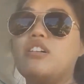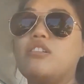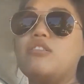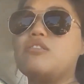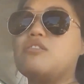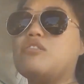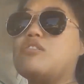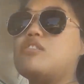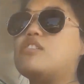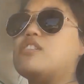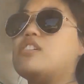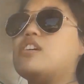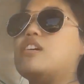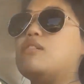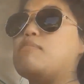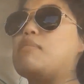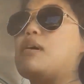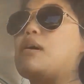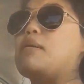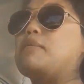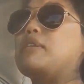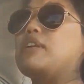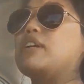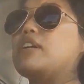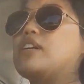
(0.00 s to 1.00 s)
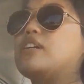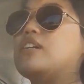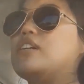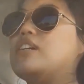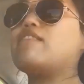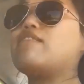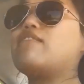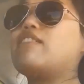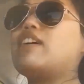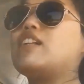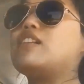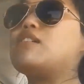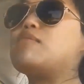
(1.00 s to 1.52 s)
clothes in public. I can
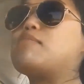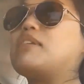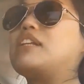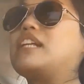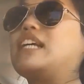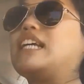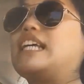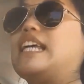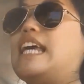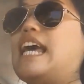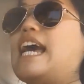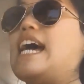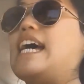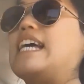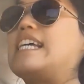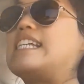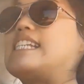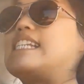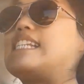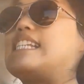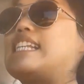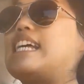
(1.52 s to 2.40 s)
finally be like, yes,